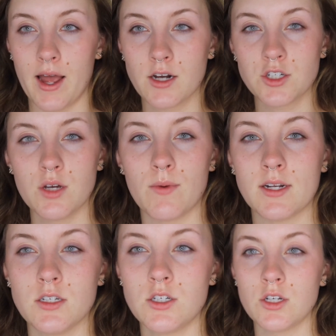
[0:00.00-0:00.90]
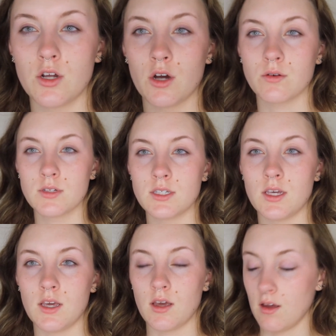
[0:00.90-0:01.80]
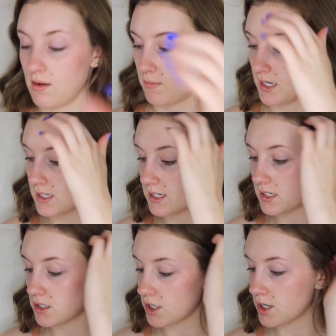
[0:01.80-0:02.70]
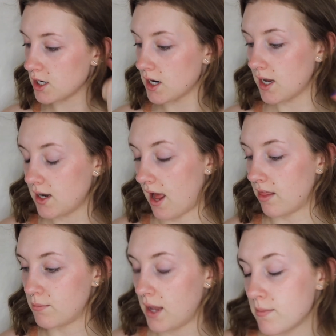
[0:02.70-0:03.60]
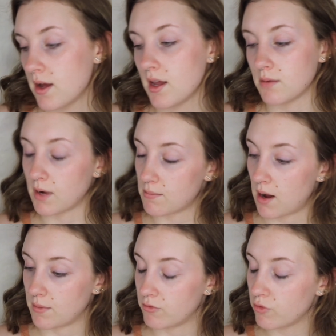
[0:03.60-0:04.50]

I actually went to go see my sister in Alabama and my mom in